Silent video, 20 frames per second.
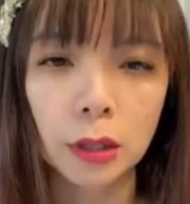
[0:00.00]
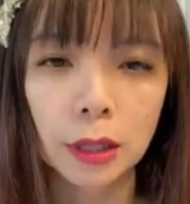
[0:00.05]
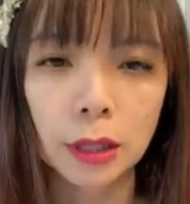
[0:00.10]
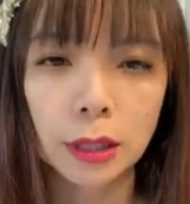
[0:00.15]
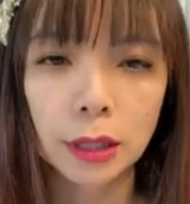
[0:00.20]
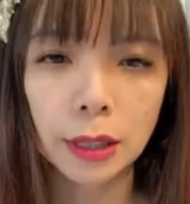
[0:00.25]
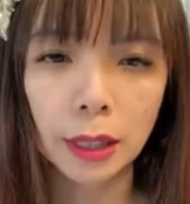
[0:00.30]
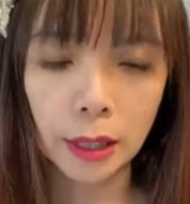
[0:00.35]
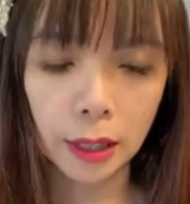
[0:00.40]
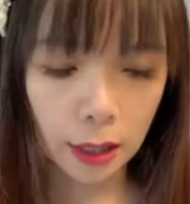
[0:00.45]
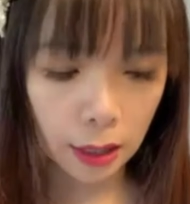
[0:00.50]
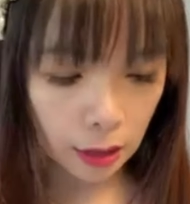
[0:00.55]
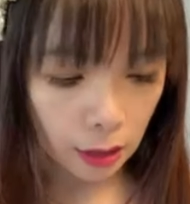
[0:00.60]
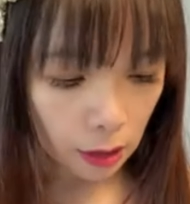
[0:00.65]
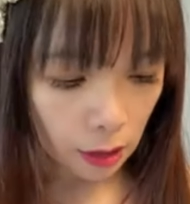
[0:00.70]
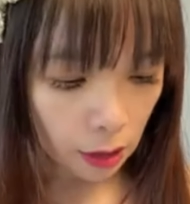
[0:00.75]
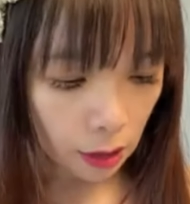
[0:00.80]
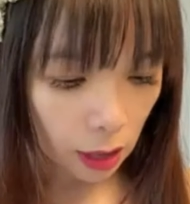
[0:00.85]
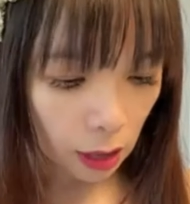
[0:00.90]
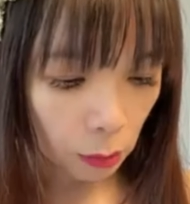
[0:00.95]

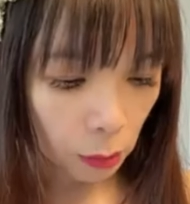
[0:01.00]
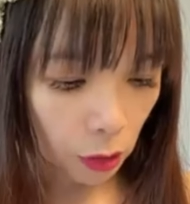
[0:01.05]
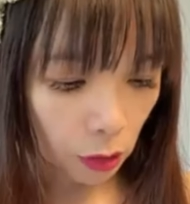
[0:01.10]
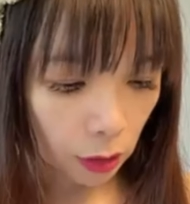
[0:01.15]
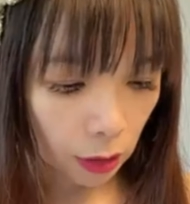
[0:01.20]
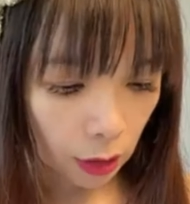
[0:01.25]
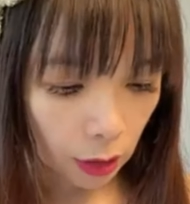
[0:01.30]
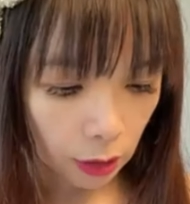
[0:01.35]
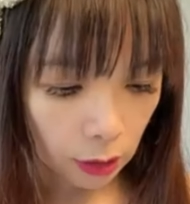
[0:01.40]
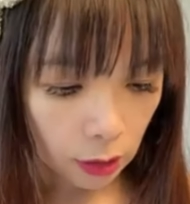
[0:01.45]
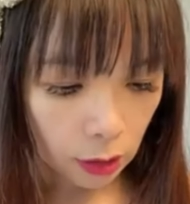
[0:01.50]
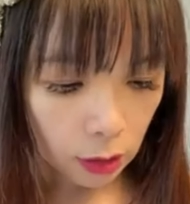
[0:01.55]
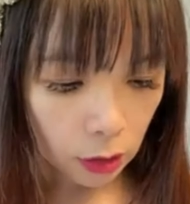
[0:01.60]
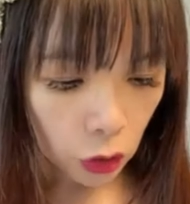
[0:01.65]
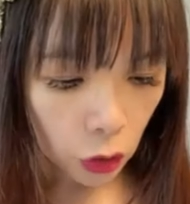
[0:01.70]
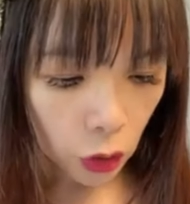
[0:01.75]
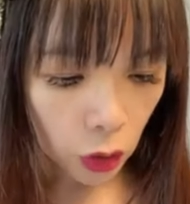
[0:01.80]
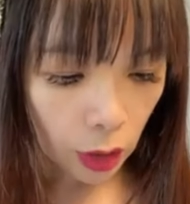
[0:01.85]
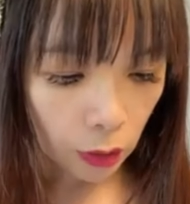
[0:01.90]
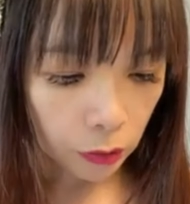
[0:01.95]
2 Timothy
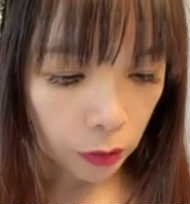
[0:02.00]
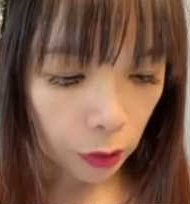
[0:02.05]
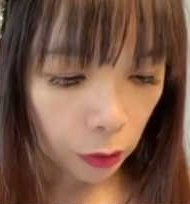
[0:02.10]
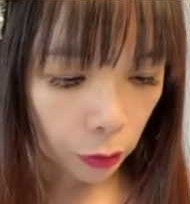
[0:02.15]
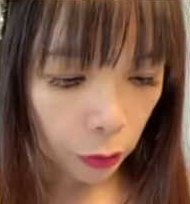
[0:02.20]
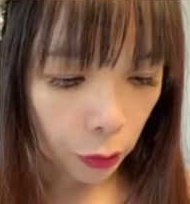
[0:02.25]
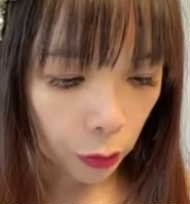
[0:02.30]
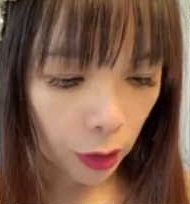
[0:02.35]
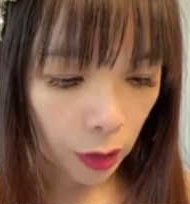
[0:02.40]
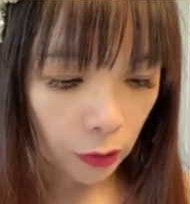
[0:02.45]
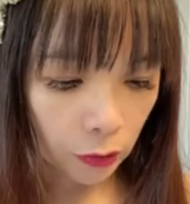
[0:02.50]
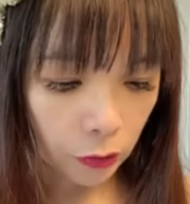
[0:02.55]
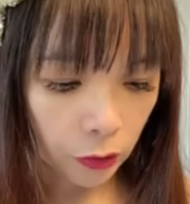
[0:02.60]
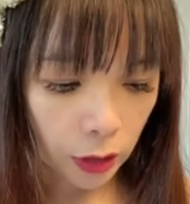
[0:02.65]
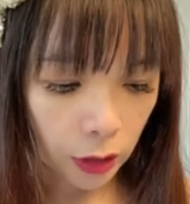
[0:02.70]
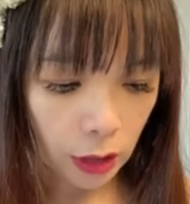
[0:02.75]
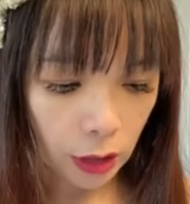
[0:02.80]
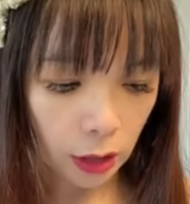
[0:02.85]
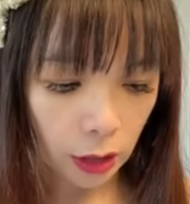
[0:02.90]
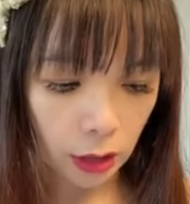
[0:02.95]
chapter 3
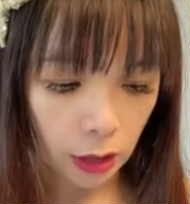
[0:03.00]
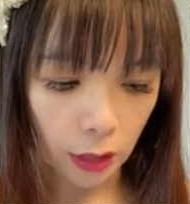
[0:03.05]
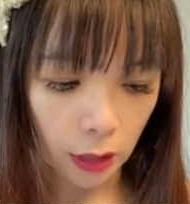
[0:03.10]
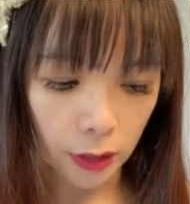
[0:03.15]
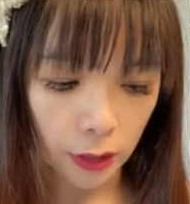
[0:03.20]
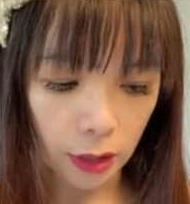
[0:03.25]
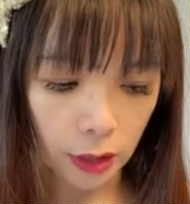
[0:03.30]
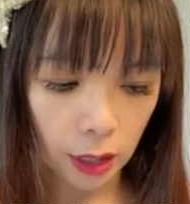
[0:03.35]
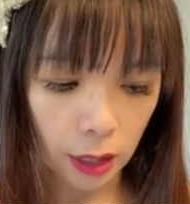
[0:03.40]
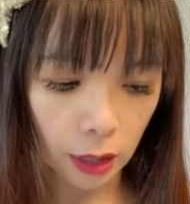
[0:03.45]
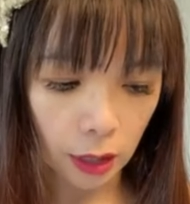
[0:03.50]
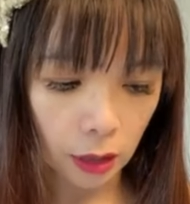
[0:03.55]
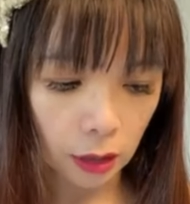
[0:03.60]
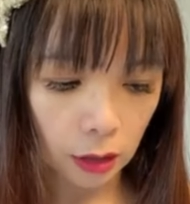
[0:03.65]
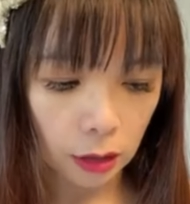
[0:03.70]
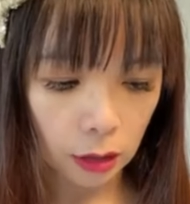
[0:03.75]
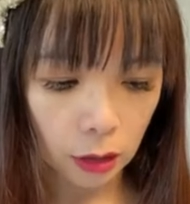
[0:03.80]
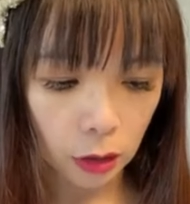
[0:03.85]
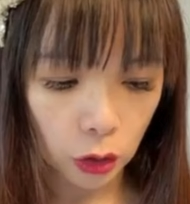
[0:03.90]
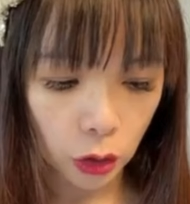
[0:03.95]
verse
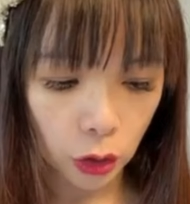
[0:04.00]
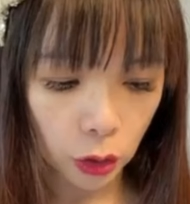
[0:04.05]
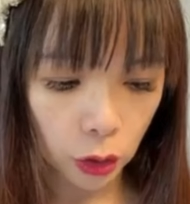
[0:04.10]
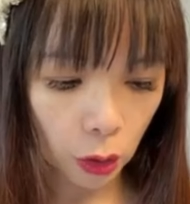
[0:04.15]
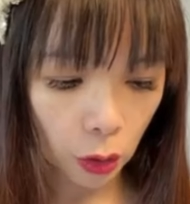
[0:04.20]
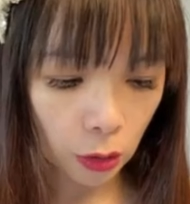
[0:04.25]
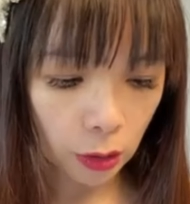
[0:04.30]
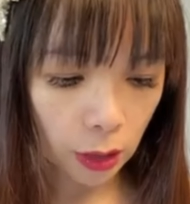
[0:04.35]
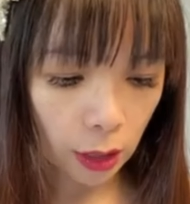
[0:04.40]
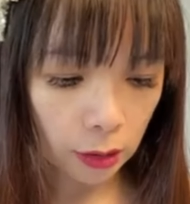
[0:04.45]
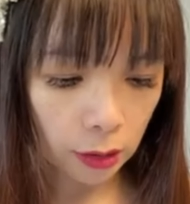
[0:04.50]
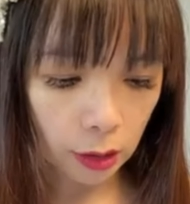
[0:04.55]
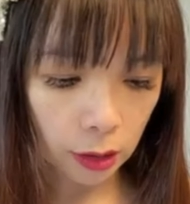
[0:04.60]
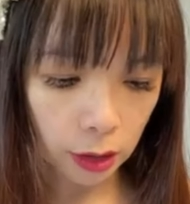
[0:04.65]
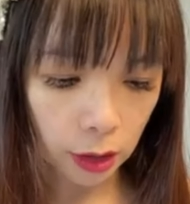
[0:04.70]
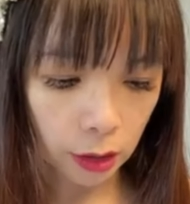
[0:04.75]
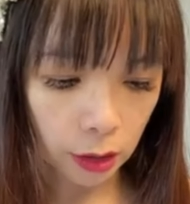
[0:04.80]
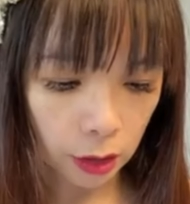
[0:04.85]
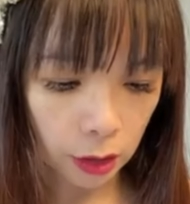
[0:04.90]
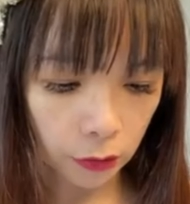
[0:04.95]
17 so that the
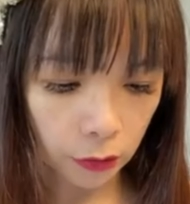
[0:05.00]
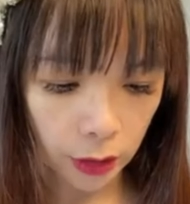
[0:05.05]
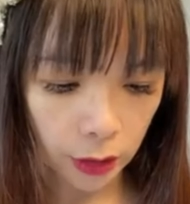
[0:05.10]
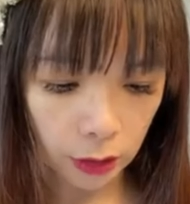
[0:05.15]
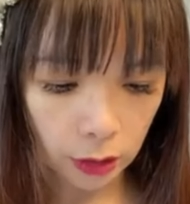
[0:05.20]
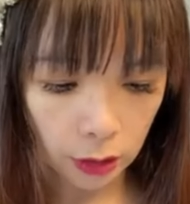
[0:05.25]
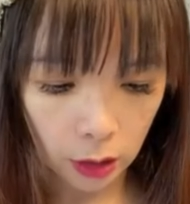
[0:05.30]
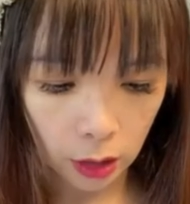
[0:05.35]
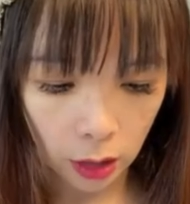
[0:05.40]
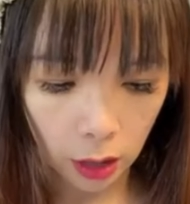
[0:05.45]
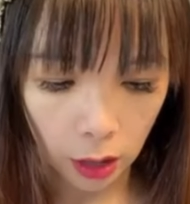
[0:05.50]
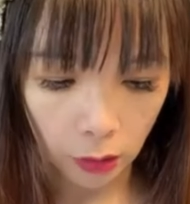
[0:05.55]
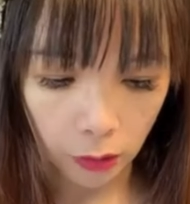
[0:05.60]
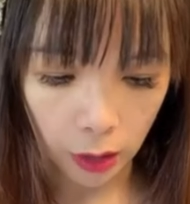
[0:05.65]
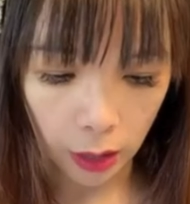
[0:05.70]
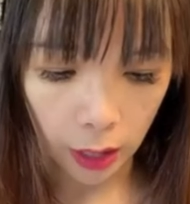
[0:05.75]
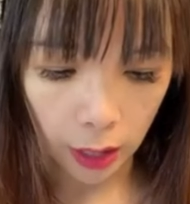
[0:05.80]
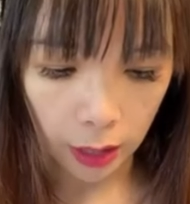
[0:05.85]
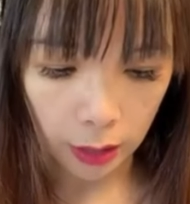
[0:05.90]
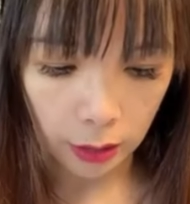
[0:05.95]
servant
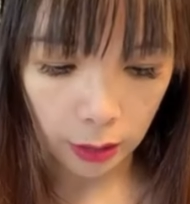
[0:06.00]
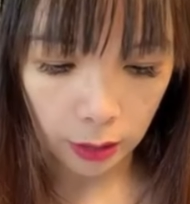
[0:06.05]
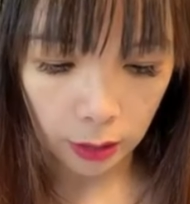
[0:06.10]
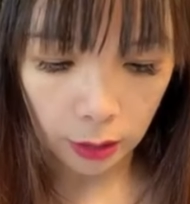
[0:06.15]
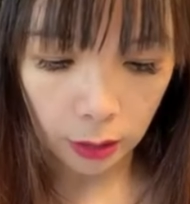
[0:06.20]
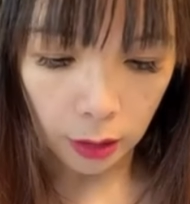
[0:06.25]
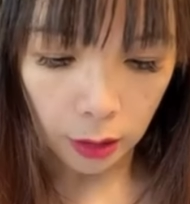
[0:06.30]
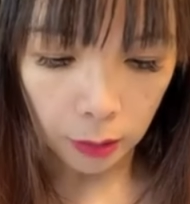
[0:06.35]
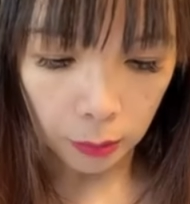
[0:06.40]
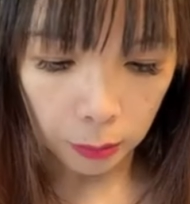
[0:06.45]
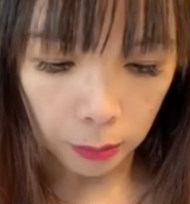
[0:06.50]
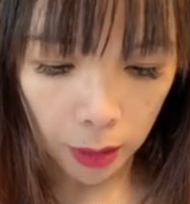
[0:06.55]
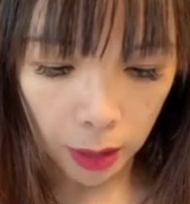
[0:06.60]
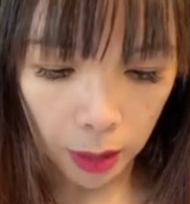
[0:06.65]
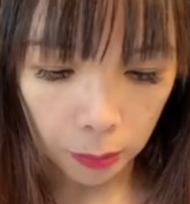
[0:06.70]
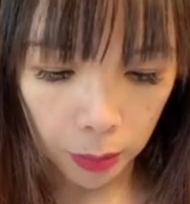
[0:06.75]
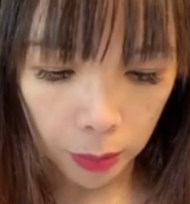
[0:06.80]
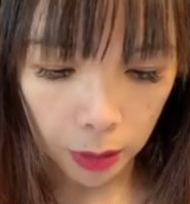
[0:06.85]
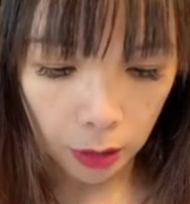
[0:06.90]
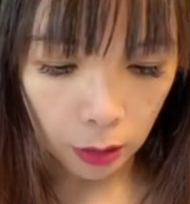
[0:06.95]
of God
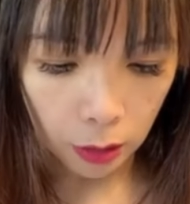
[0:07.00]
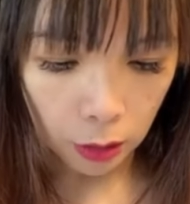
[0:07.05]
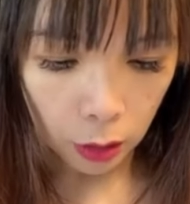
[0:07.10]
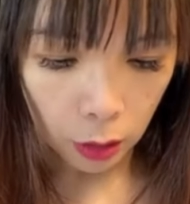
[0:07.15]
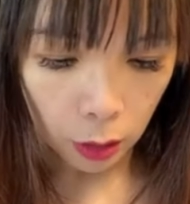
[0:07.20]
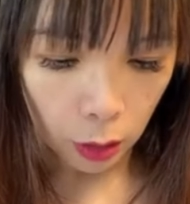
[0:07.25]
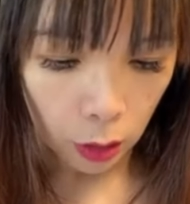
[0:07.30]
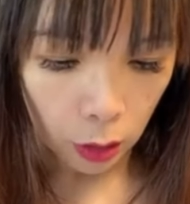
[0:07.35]
may be